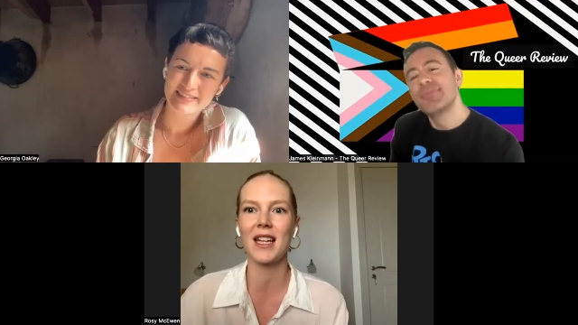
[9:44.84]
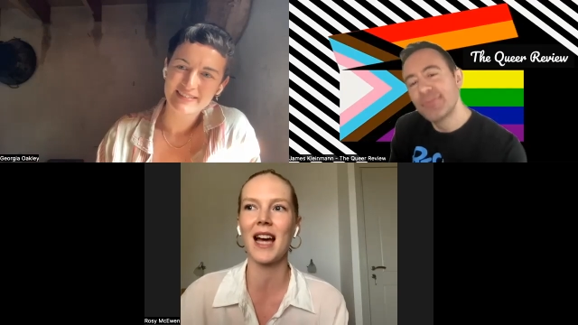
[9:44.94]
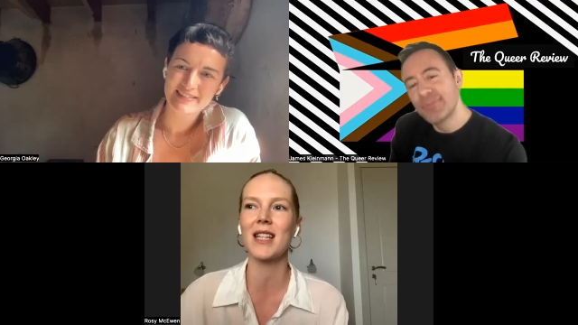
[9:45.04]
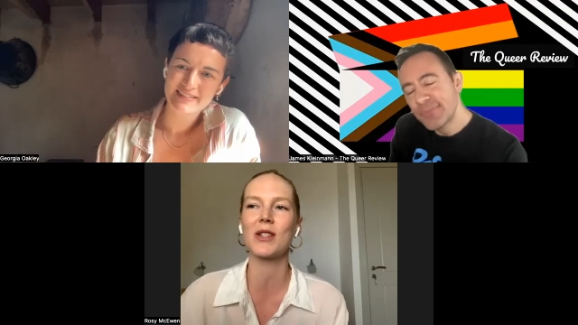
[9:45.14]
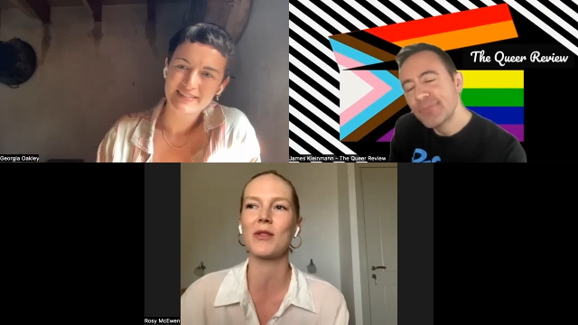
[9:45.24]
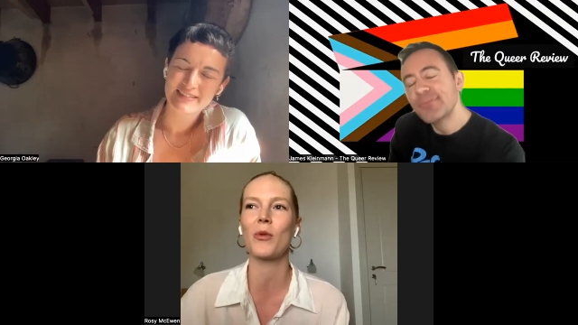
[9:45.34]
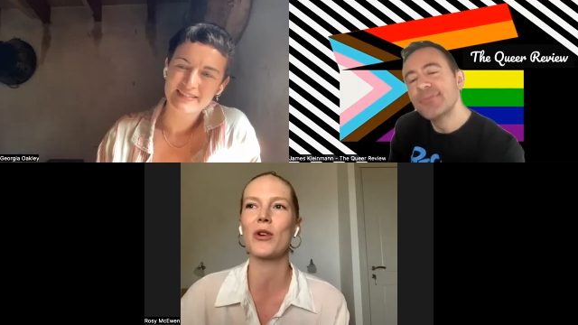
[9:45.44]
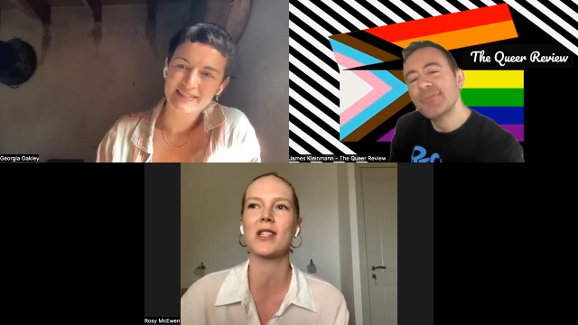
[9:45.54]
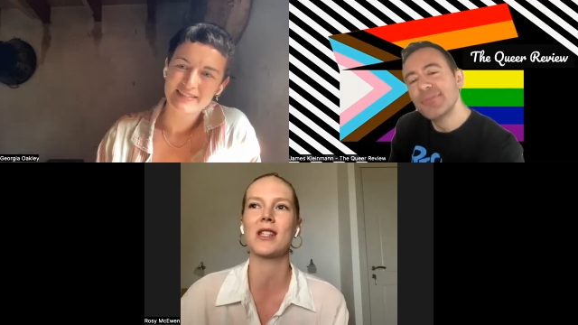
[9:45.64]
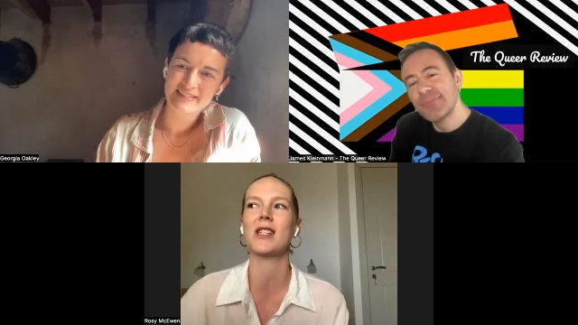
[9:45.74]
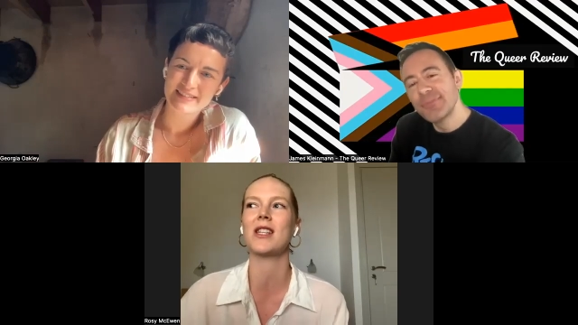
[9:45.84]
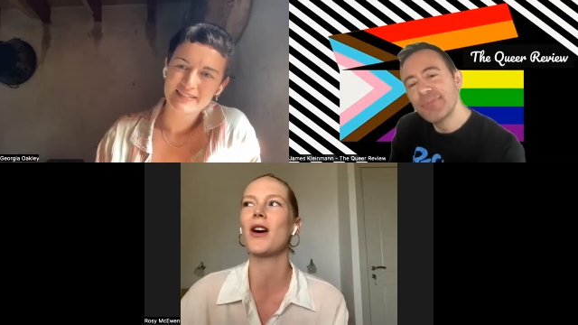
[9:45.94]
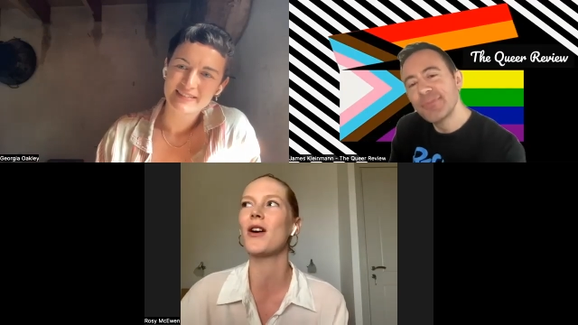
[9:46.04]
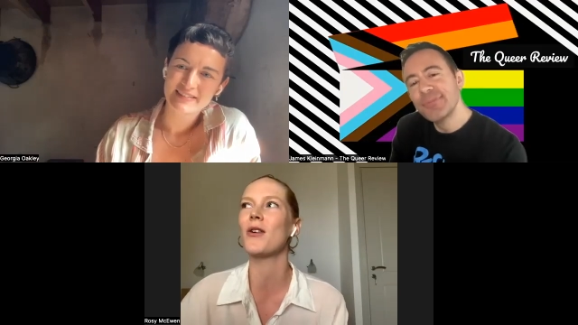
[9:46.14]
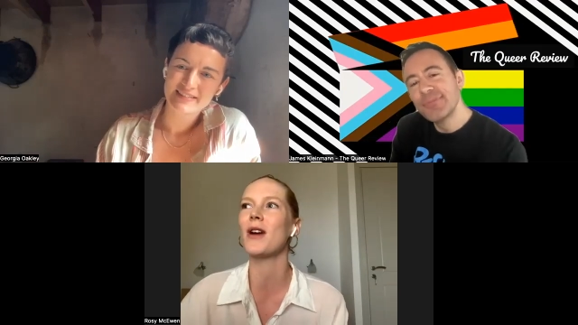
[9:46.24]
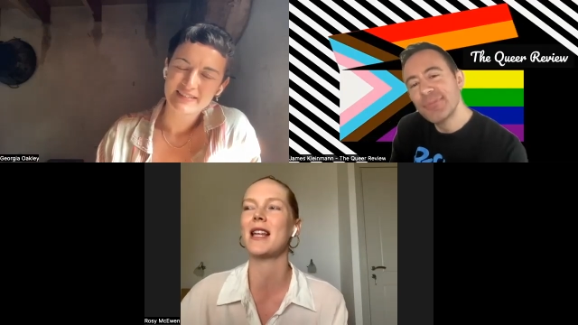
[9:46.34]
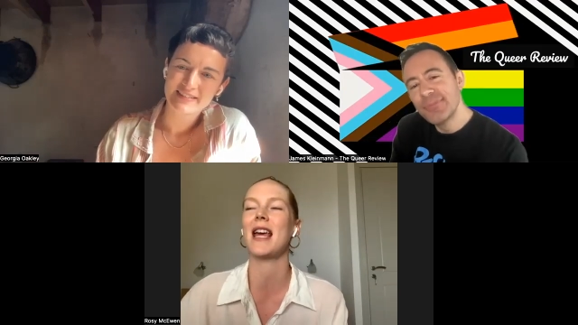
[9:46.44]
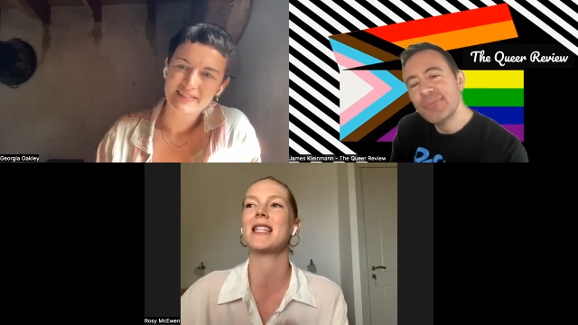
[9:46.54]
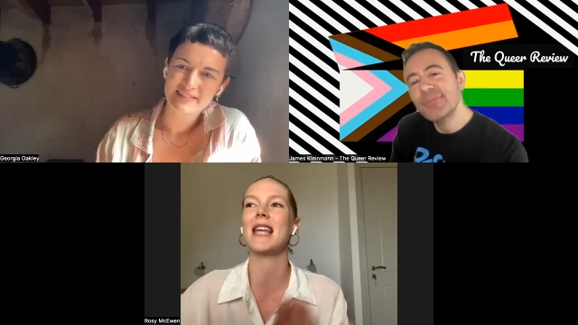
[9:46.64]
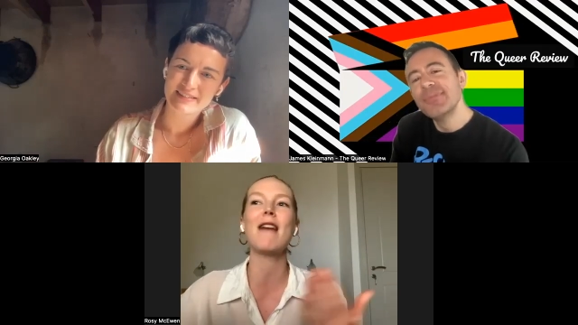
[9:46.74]
Speaker 1: that's what's so it,
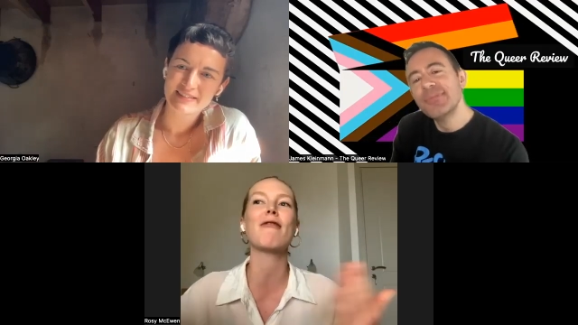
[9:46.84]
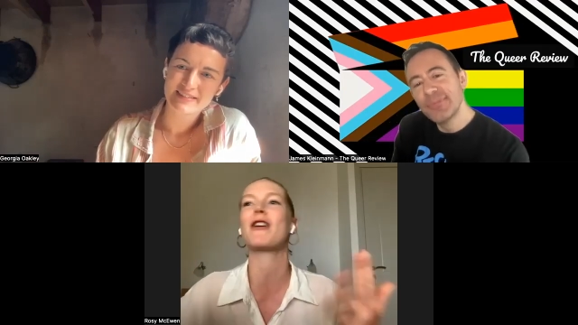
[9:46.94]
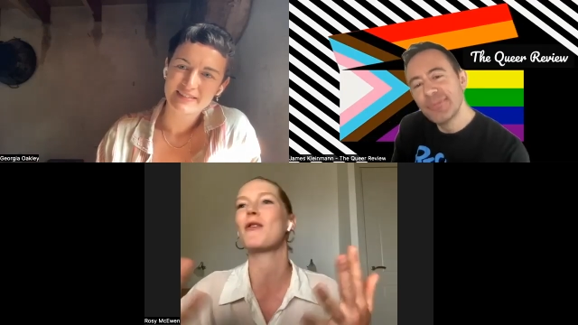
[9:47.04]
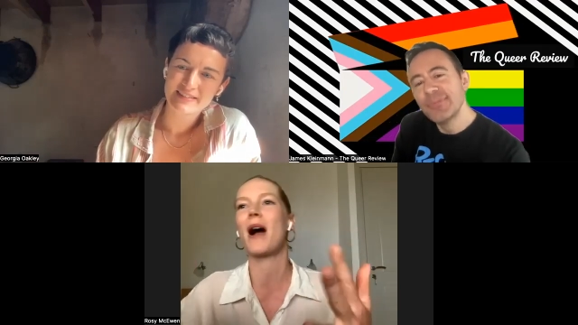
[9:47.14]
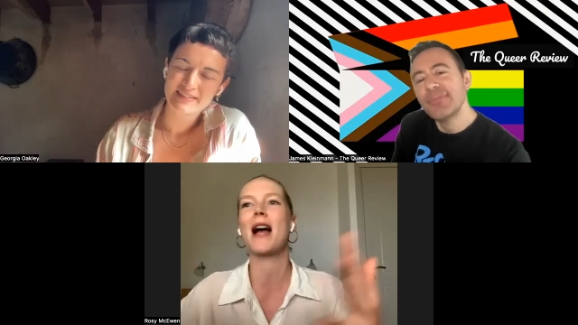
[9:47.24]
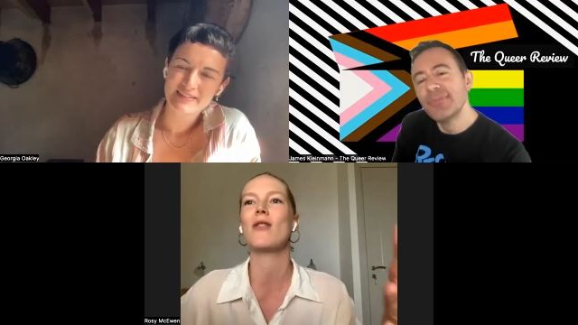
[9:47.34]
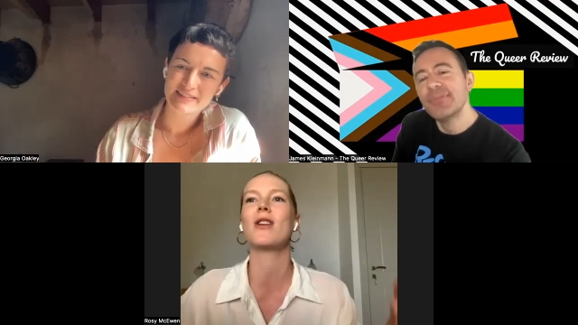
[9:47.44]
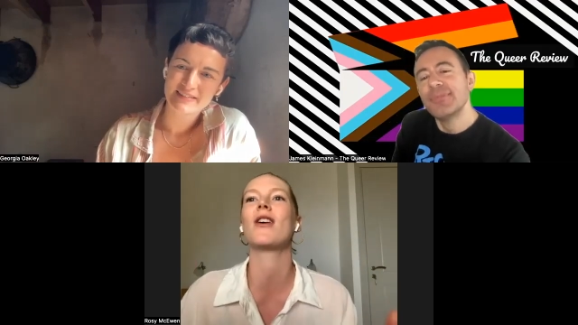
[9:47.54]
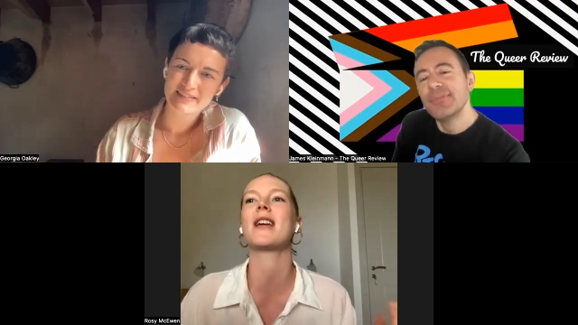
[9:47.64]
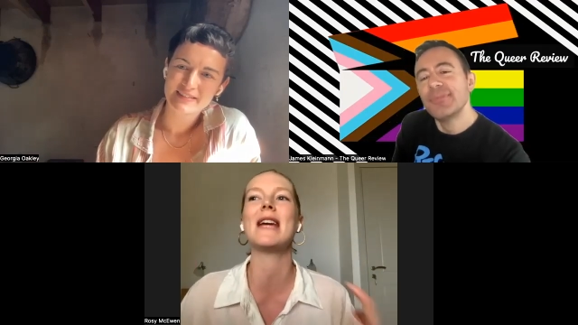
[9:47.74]
it's everywhere you look